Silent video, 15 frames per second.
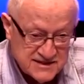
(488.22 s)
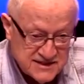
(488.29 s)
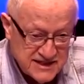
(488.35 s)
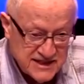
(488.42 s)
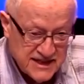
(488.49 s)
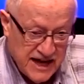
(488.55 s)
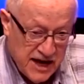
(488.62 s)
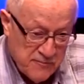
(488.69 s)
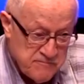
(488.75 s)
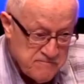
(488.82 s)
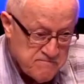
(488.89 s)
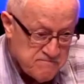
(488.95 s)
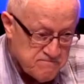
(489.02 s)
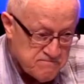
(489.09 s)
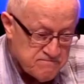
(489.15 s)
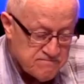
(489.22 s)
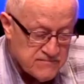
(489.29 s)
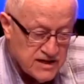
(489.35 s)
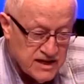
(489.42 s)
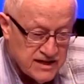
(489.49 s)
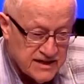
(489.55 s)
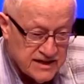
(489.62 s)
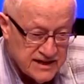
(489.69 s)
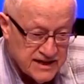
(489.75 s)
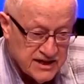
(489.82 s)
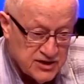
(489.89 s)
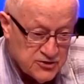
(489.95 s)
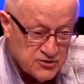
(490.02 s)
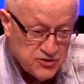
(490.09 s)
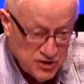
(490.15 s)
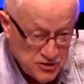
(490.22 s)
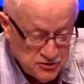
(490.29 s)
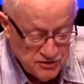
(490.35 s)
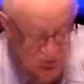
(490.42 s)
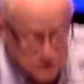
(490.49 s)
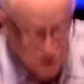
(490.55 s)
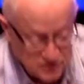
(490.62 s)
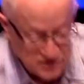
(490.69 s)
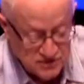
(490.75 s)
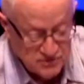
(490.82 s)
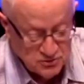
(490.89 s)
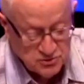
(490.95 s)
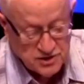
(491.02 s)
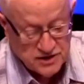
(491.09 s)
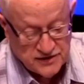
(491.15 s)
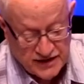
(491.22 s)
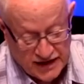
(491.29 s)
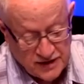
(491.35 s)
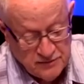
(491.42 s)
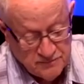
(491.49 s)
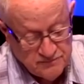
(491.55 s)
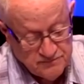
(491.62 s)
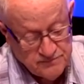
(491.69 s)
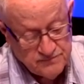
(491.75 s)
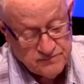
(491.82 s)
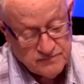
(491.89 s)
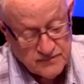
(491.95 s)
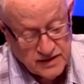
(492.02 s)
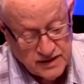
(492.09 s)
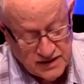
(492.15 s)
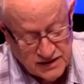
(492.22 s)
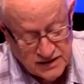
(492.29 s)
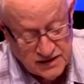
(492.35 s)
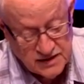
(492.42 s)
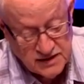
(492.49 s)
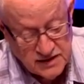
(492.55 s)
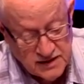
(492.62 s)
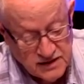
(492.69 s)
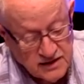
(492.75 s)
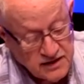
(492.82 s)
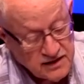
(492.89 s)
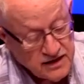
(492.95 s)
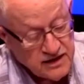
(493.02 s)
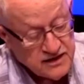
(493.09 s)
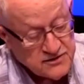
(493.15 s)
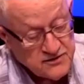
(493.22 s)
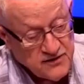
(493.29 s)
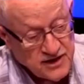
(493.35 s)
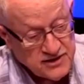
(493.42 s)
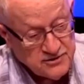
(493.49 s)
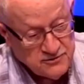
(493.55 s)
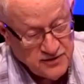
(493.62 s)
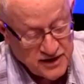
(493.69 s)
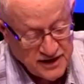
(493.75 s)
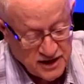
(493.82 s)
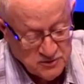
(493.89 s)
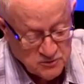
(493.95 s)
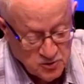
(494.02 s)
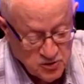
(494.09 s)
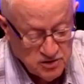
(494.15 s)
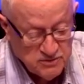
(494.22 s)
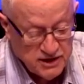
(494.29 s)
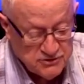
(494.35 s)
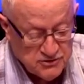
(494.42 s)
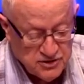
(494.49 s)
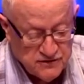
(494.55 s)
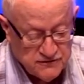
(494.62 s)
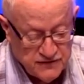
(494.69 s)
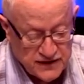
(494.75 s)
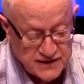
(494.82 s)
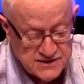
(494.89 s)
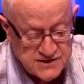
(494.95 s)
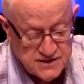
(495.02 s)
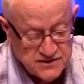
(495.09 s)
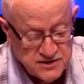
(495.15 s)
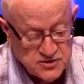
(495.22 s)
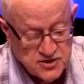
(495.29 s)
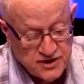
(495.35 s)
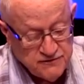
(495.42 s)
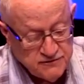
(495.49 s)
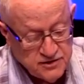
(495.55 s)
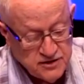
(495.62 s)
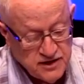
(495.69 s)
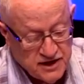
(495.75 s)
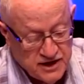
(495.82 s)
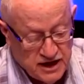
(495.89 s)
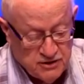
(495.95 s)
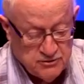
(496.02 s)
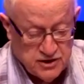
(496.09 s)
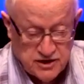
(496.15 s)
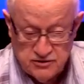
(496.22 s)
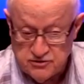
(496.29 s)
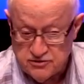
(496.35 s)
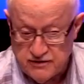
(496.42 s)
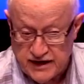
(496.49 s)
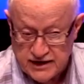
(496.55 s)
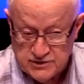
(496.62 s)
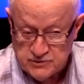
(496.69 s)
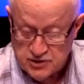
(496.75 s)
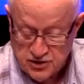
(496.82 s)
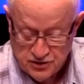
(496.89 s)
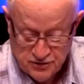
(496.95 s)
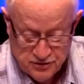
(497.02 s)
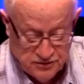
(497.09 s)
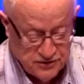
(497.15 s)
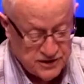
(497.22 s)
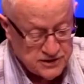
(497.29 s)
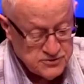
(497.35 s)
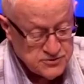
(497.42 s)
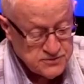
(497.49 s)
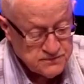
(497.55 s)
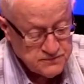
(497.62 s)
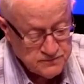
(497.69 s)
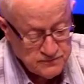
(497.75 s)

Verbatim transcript: CCAM is interested in doing that, uh, trying to find out more about the effects and the safety and how they interact with other things.